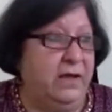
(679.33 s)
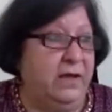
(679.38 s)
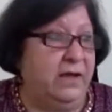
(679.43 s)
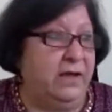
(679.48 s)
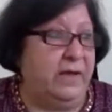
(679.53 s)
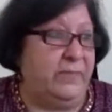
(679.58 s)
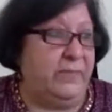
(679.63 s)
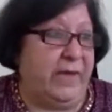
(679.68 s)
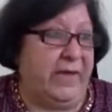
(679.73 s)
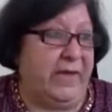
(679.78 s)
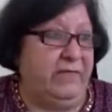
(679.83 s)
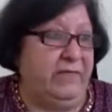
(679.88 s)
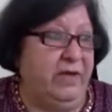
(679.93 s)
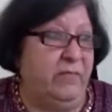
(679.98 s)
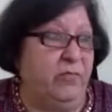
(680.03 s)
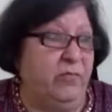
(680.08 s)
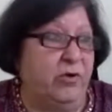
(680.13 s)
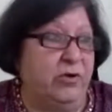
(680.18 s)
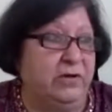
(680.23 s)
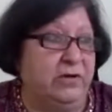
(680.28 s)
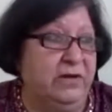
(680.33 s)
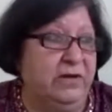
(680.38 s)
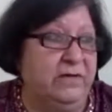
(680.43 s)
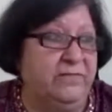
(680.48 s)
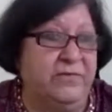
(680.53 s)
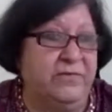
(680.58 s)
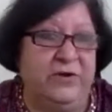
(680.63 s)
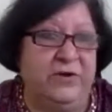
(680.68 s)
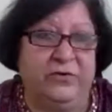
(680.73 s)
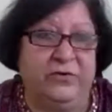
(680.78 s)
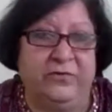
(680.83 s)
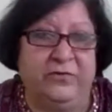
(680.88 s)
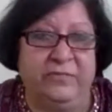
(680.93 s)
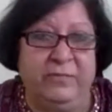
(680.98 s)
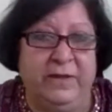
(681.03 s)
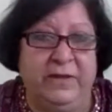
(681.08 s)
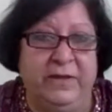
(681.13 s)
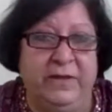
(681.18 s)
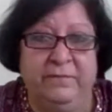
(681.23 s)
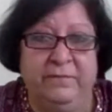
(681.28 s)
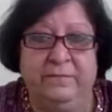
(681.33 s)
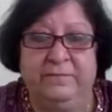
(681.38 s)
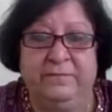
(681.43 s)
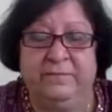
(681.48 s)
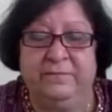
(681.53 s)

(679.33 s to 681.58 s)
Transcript: I'm having a bottle in front of me.